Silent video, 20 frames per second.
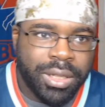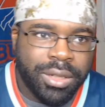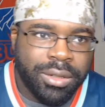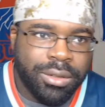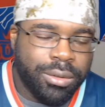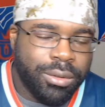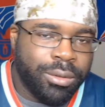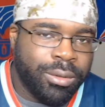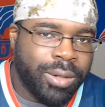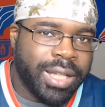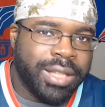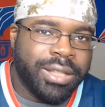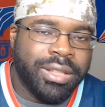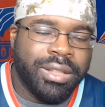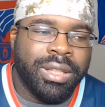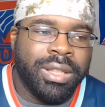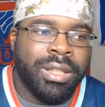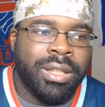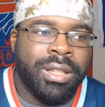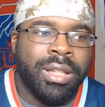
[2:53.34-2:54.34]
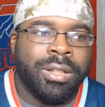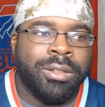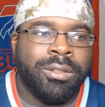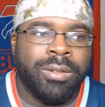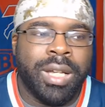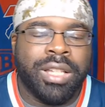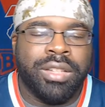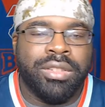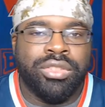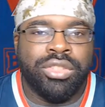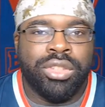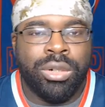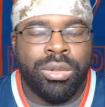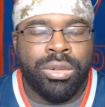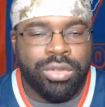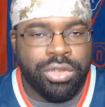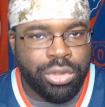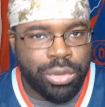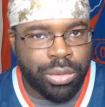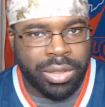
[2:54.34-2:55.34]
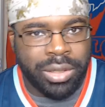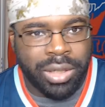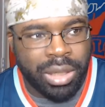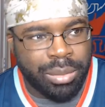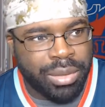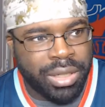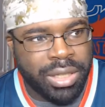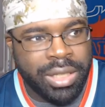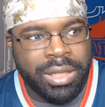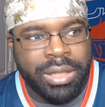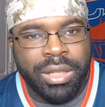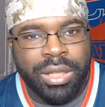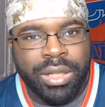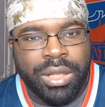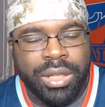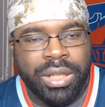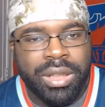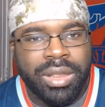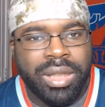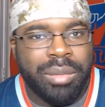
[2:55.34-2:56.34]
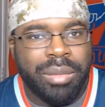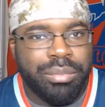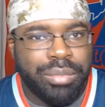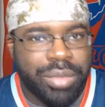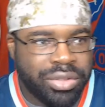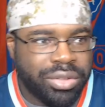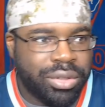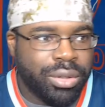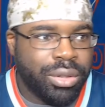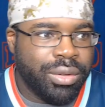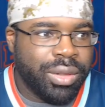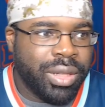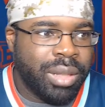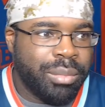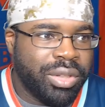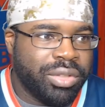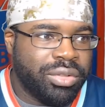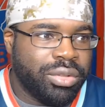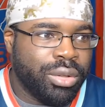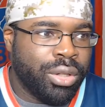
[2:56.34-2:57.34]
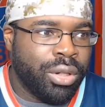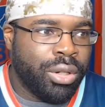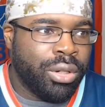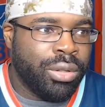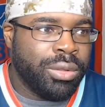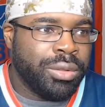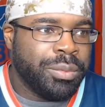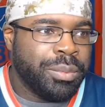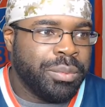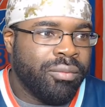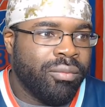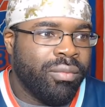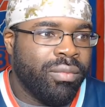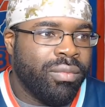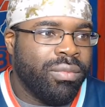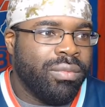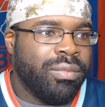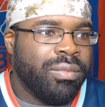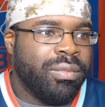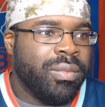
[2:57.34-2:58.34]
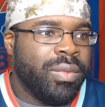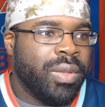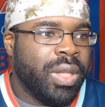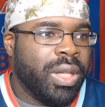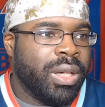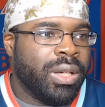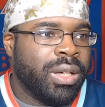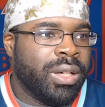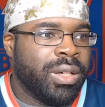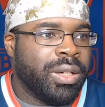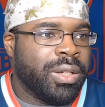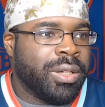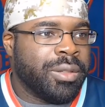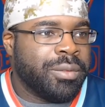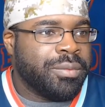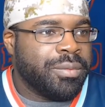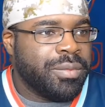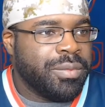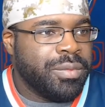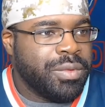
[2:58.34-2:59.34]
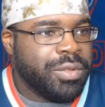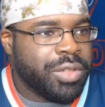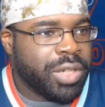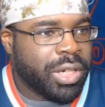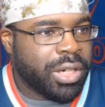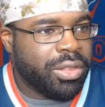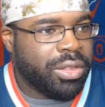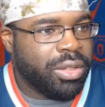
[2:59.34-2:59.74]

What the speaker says: Kraken's own Jordan Eberle that missed a goal. Jonathan